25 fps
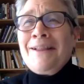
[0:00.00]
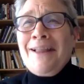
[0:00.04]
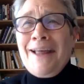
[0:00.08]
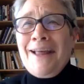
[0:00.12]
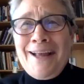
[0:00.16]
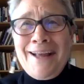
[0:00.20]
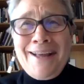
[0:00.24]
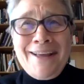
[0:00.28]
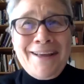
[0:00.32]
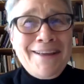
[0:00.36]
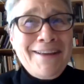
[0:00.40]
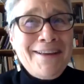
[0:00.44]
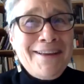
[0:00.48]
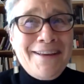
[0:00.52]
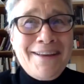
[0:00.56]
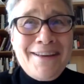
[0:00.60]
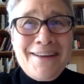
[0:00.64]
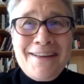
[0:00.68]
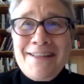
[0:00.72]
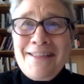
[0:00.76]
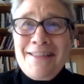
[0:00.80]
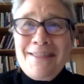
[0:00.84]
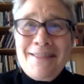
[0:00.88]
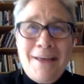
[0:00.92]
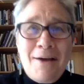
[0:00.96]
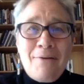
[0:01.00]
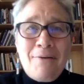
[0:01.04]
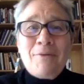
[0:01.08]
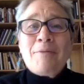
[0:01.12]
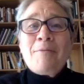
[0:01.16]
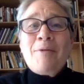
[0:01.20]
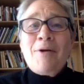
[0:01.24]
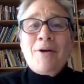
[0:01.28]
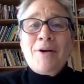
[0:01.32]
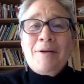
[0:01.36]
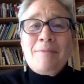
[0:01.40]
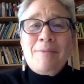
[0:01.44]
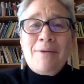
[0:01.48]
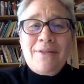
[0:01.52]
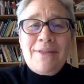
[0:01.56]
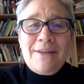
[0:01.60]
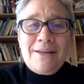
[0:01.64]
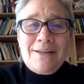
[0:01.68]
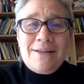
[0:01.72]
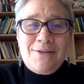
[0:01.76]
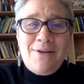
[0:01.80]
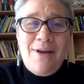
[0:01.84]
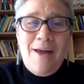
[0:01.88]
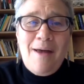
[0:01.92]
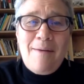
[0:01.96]
like remarkable
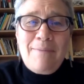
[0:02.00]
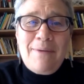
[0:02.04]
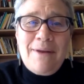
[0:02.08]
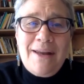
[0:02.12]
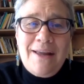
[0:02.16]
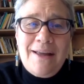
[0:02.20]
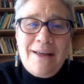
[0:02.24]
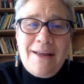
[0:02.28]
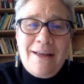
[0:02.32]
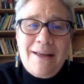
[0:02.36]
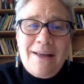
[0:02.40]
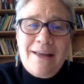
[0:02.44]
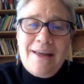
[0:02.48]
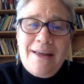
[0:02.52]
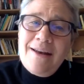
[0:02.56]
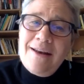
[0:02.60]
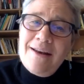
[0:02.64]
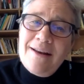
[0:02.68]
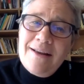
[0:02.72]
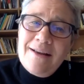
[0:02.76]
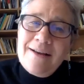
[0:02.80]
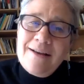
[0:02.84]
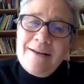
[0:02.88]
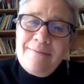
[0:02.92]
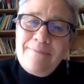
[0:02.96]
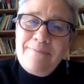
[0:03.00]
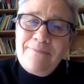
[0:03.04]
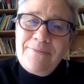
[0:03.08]
things are happening, and um,